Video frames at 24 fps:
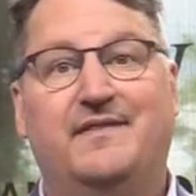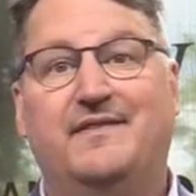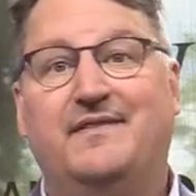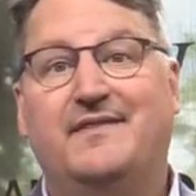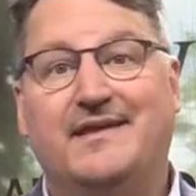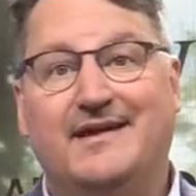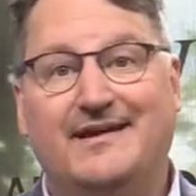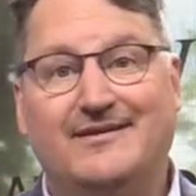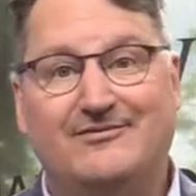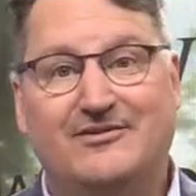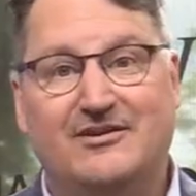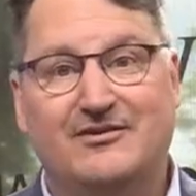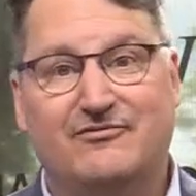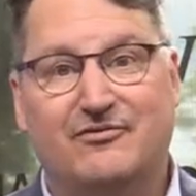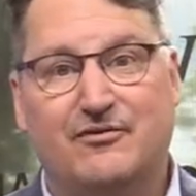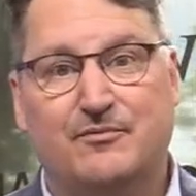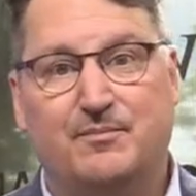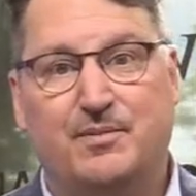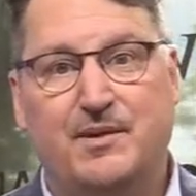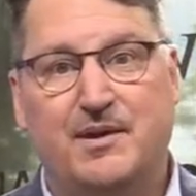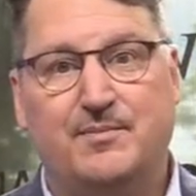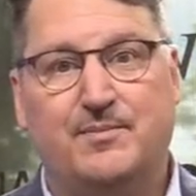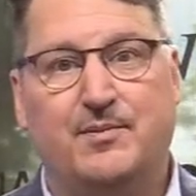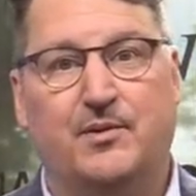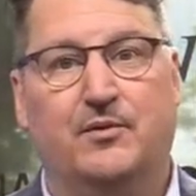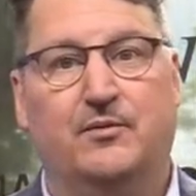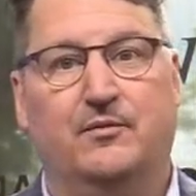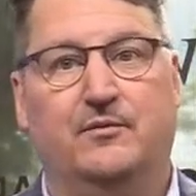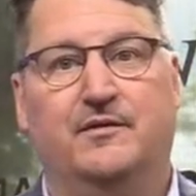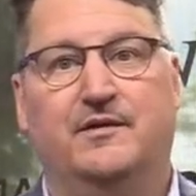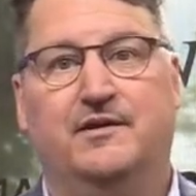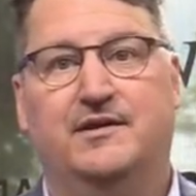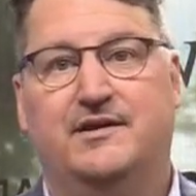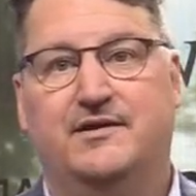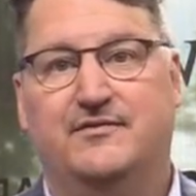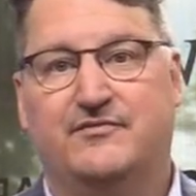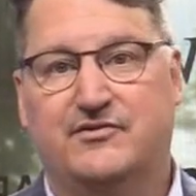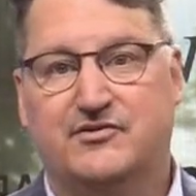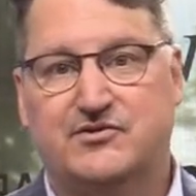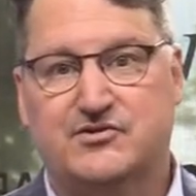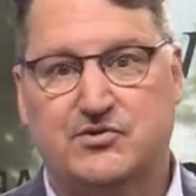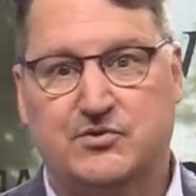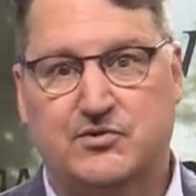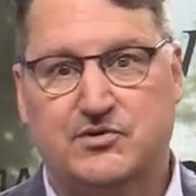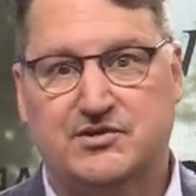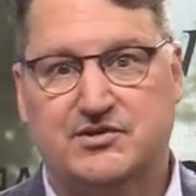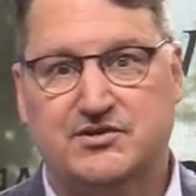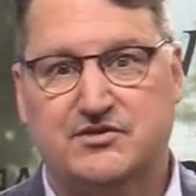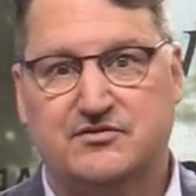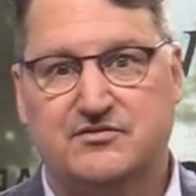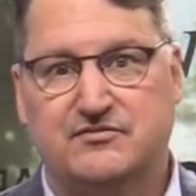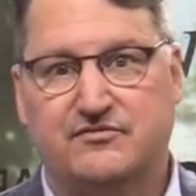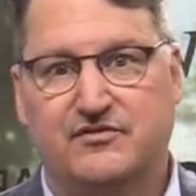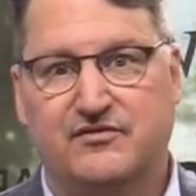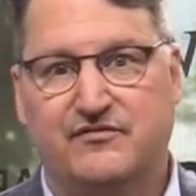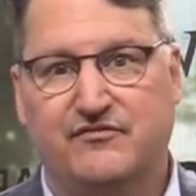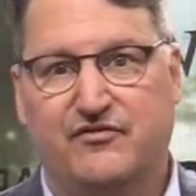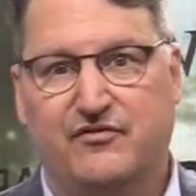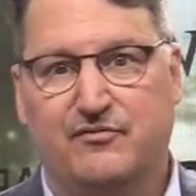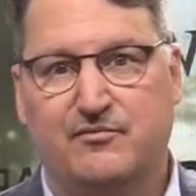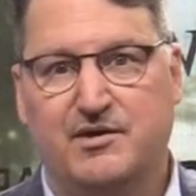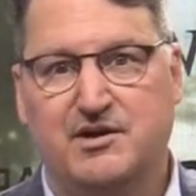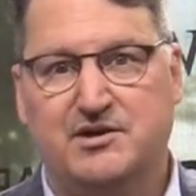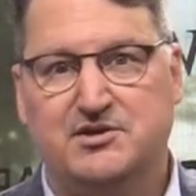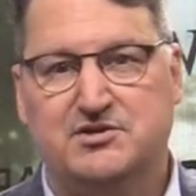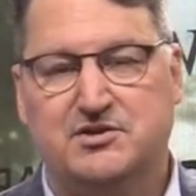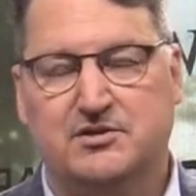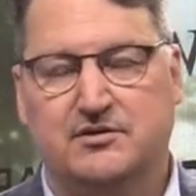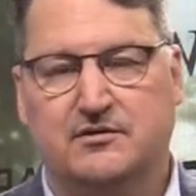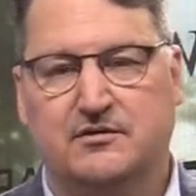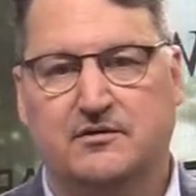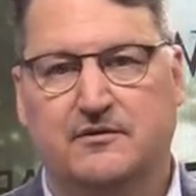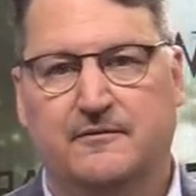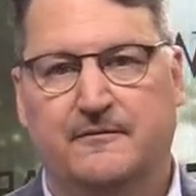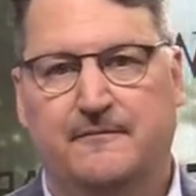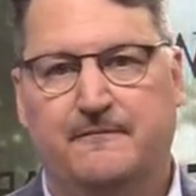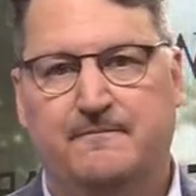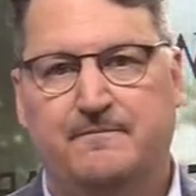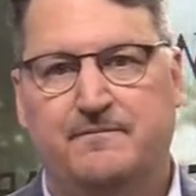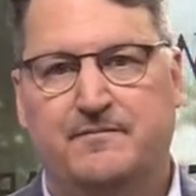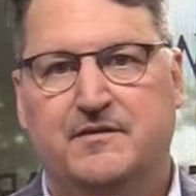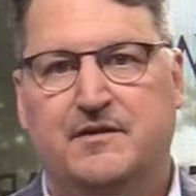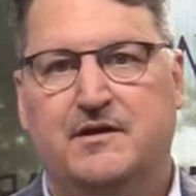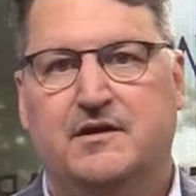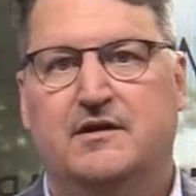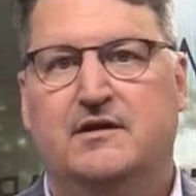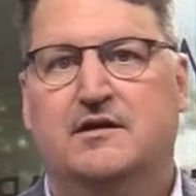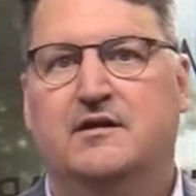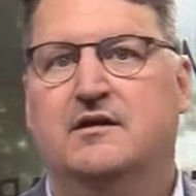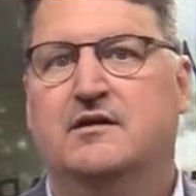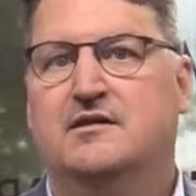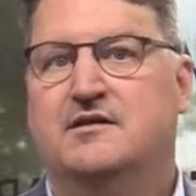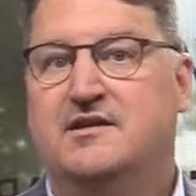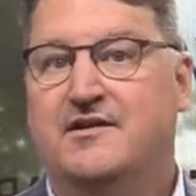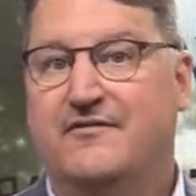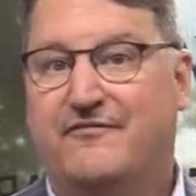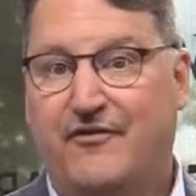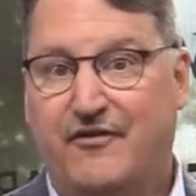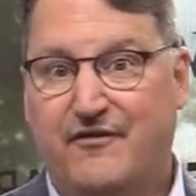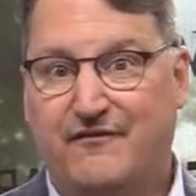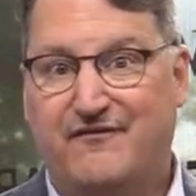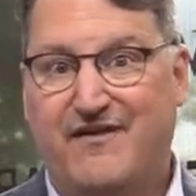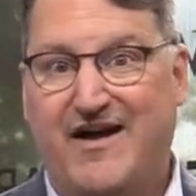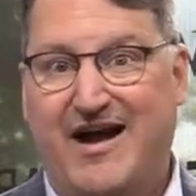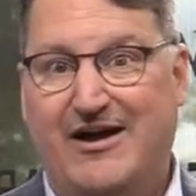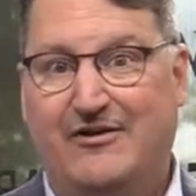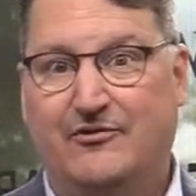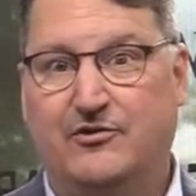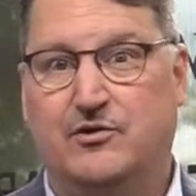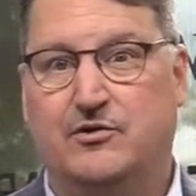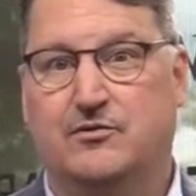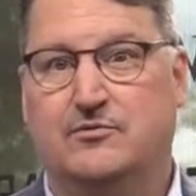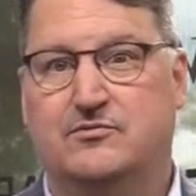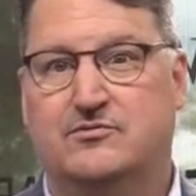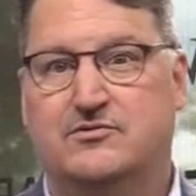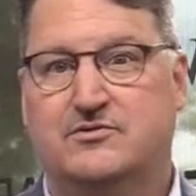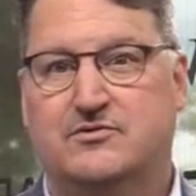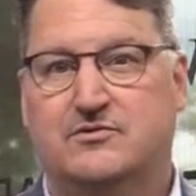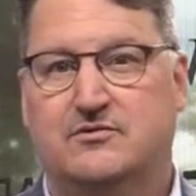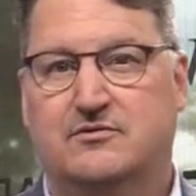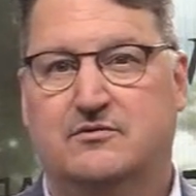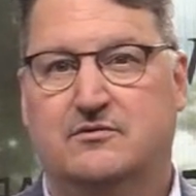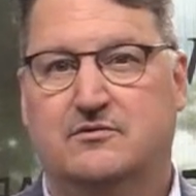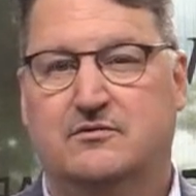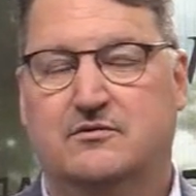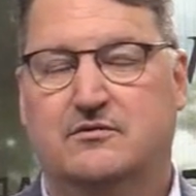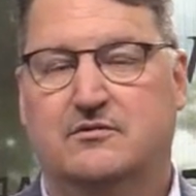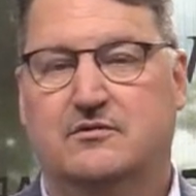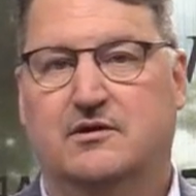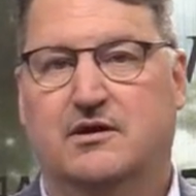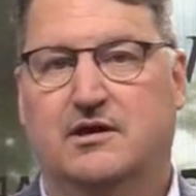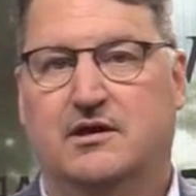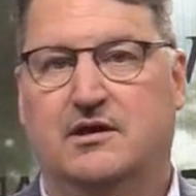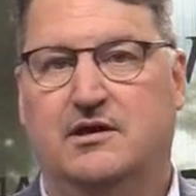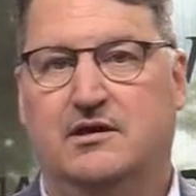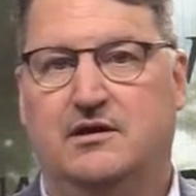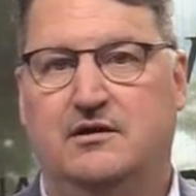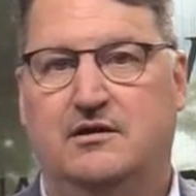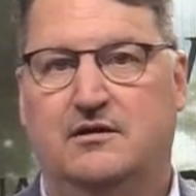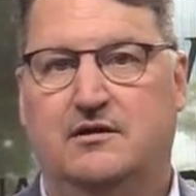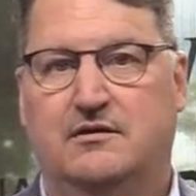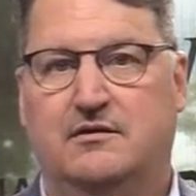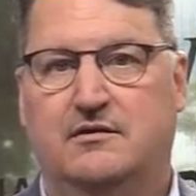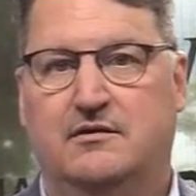They have different people, different sources of information, different values. Okay?